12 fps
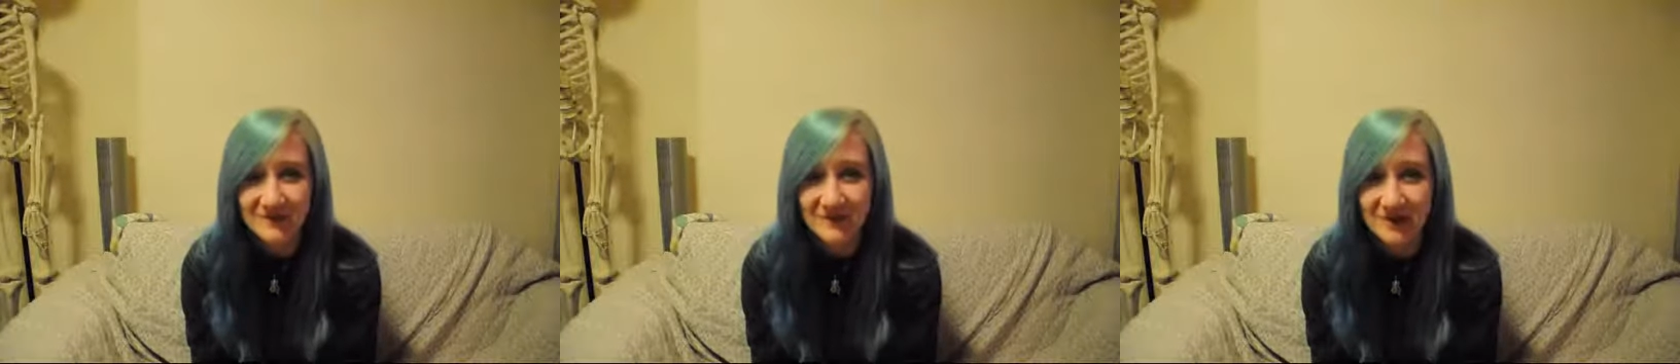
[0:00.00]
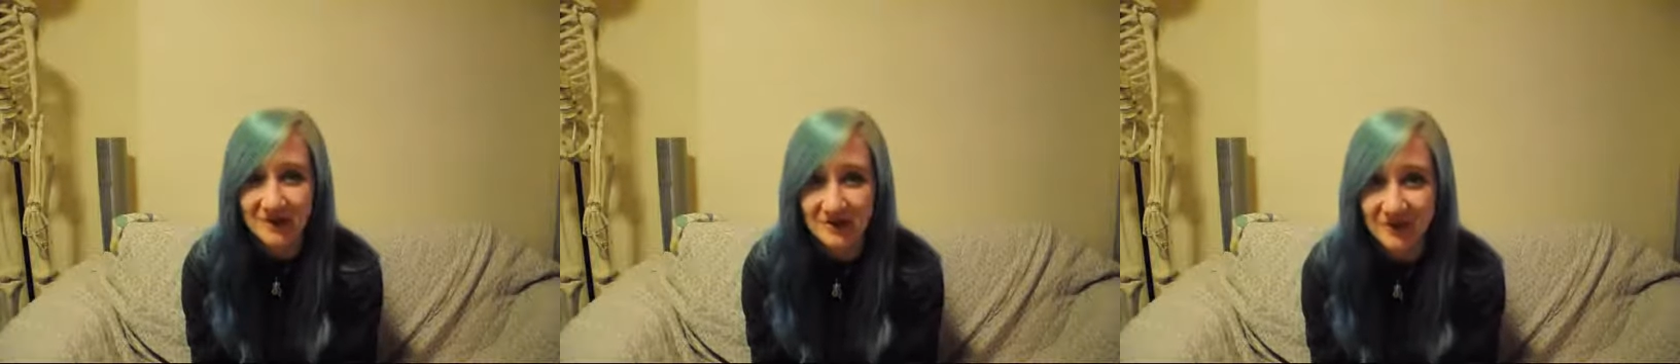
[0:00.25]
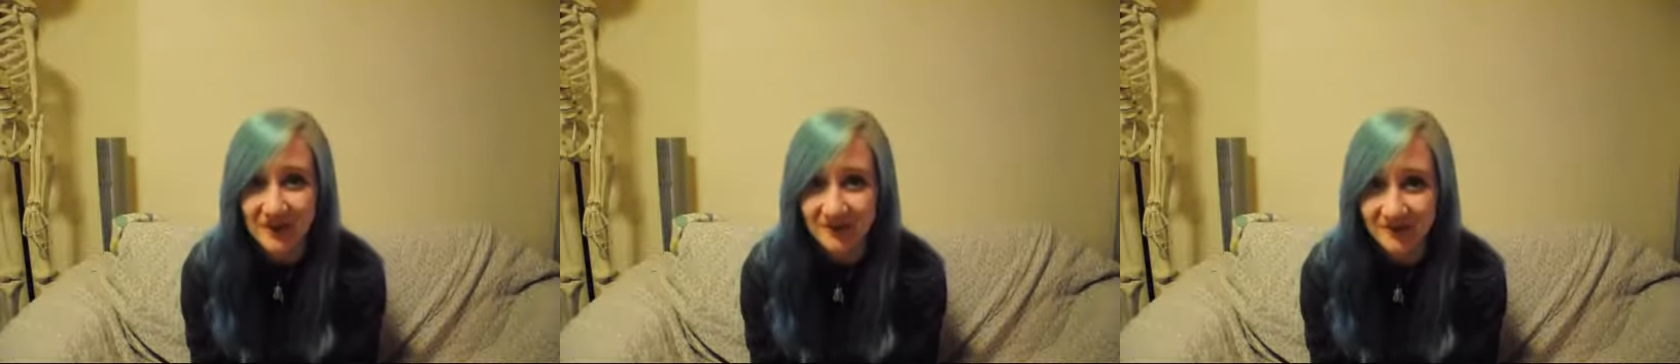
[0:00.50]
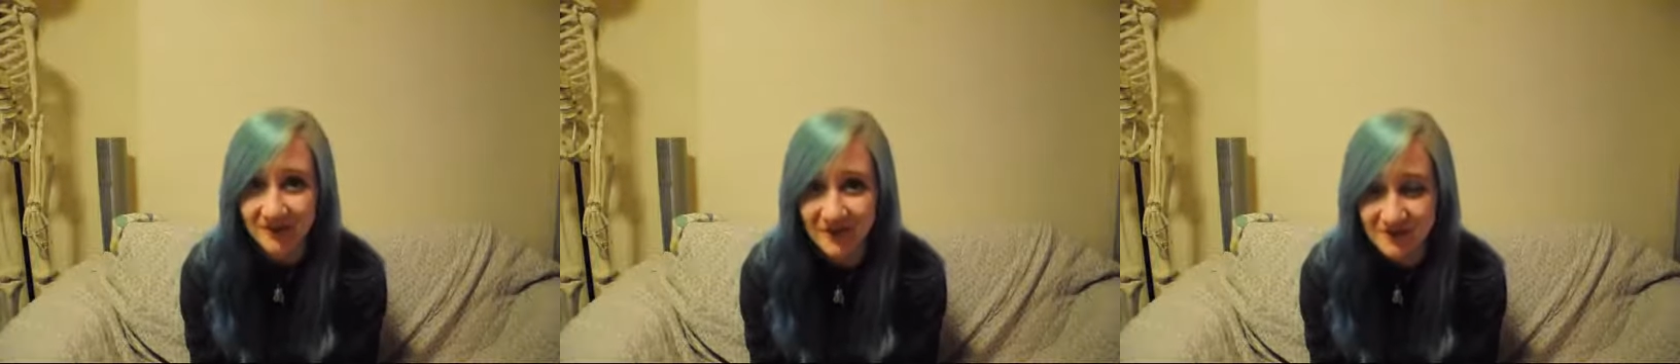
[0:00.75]
and when he got
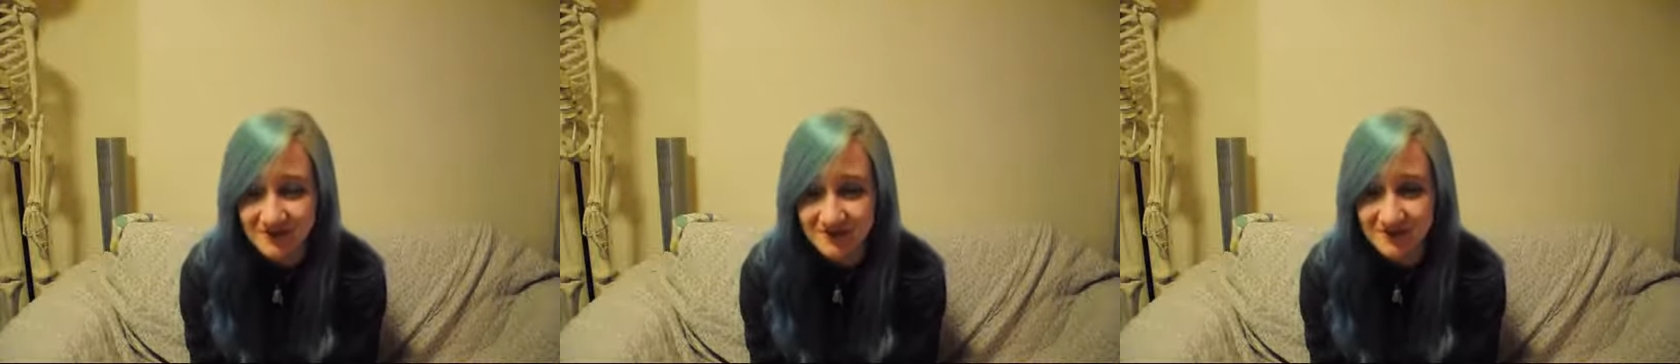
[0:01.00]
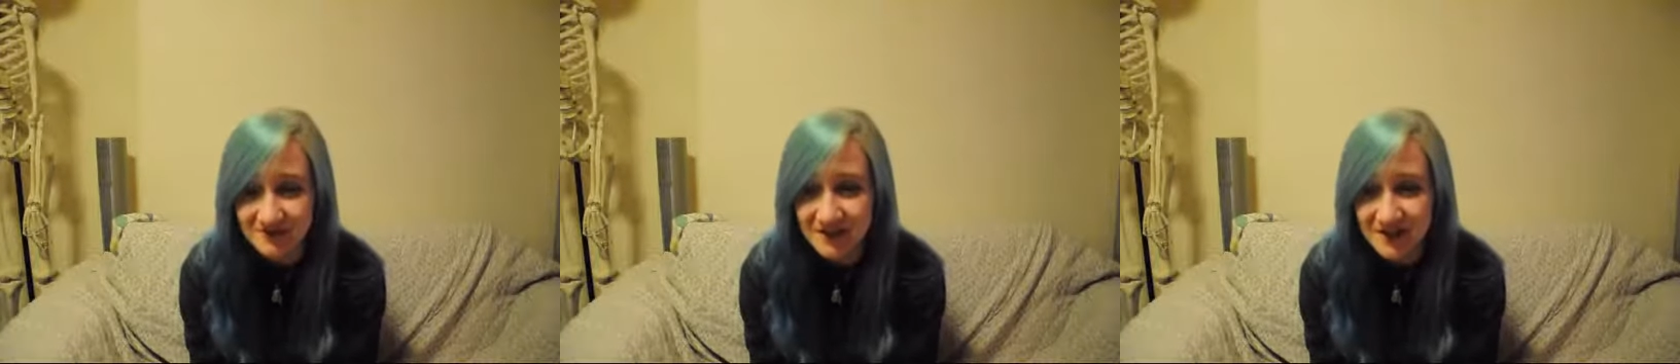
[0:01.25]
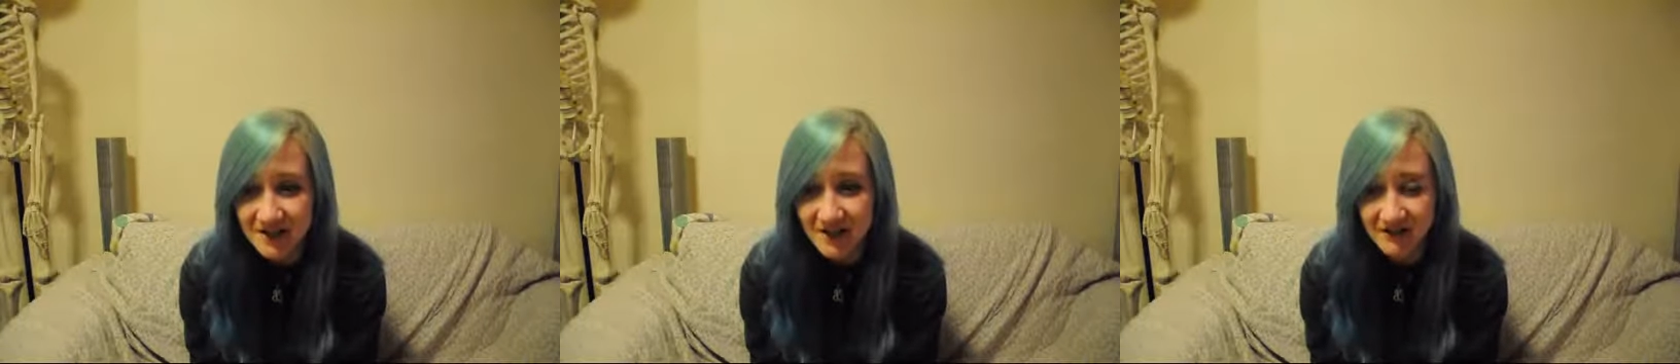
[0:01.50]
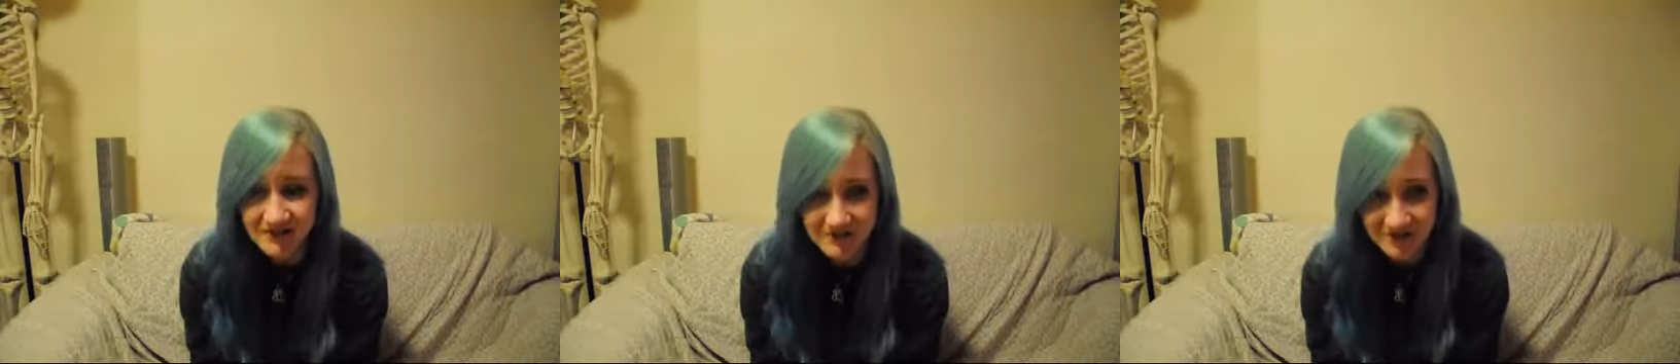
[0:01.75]
back from the hospital,
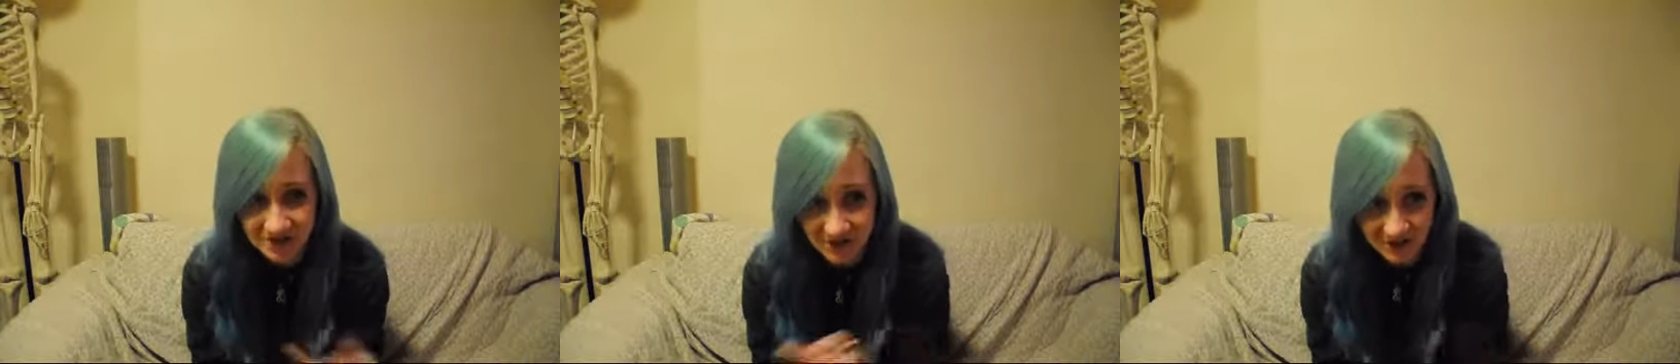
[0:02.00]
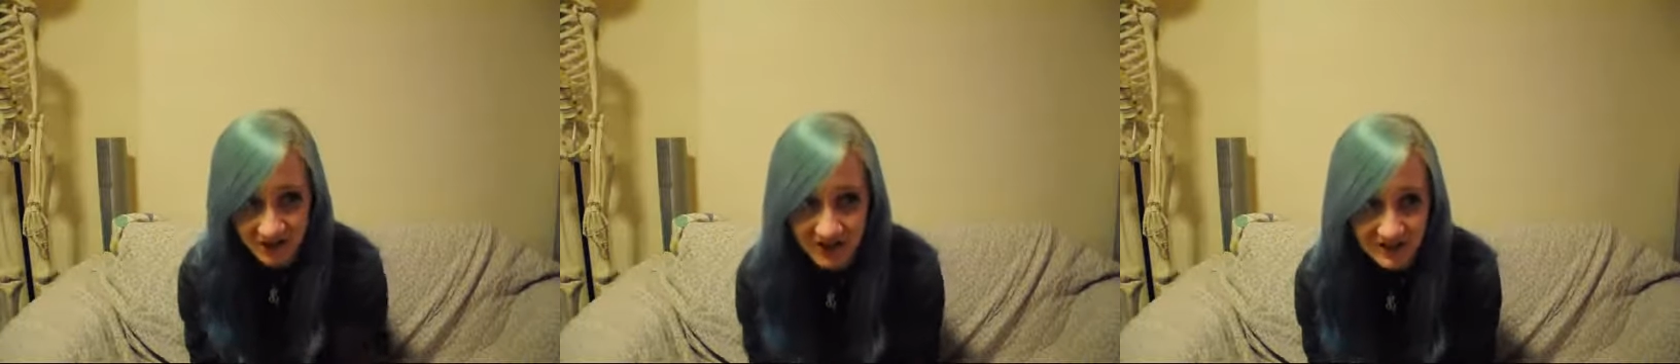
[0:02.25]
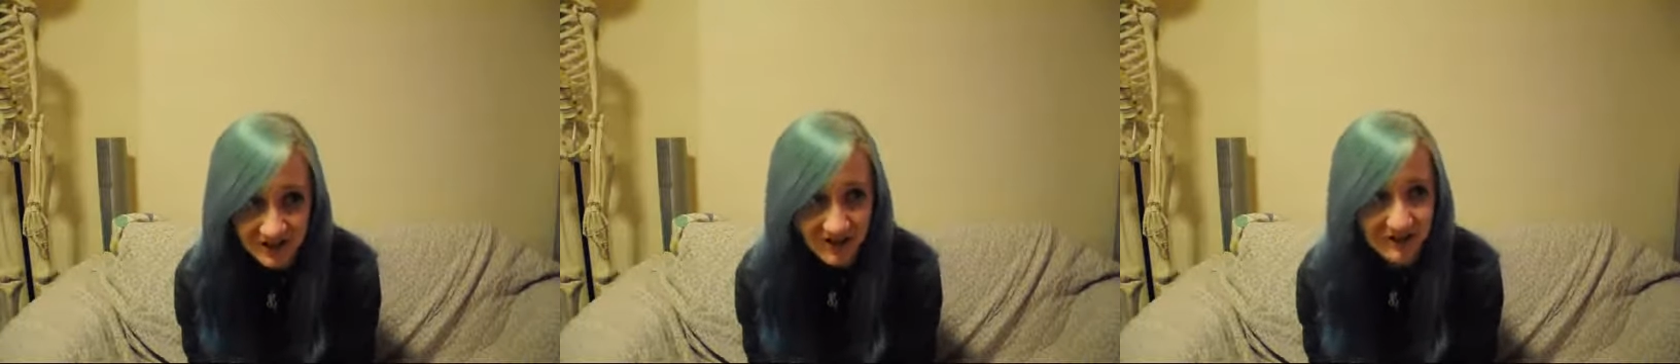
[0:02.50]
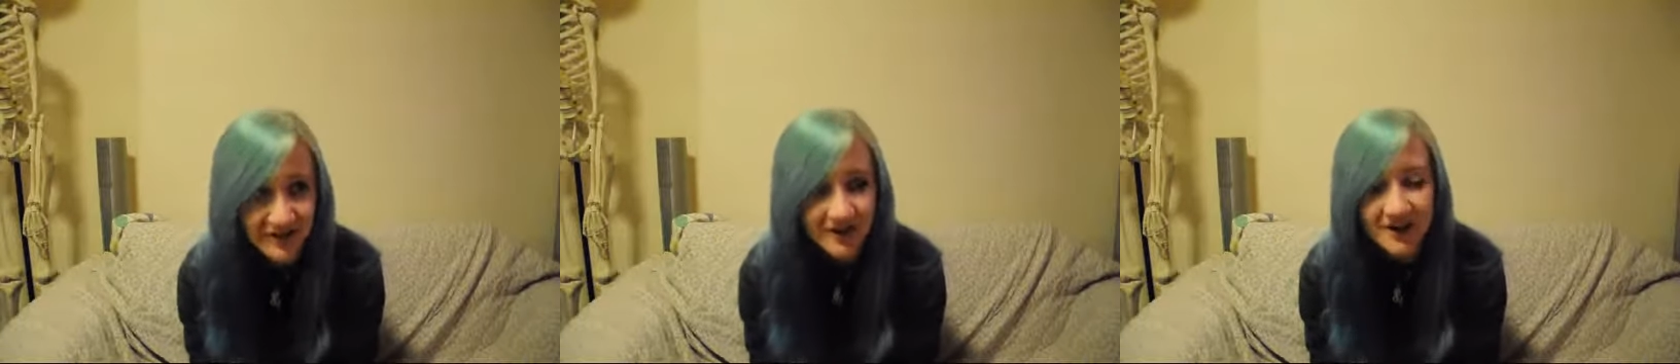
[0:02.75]
sort of jumping ahead now,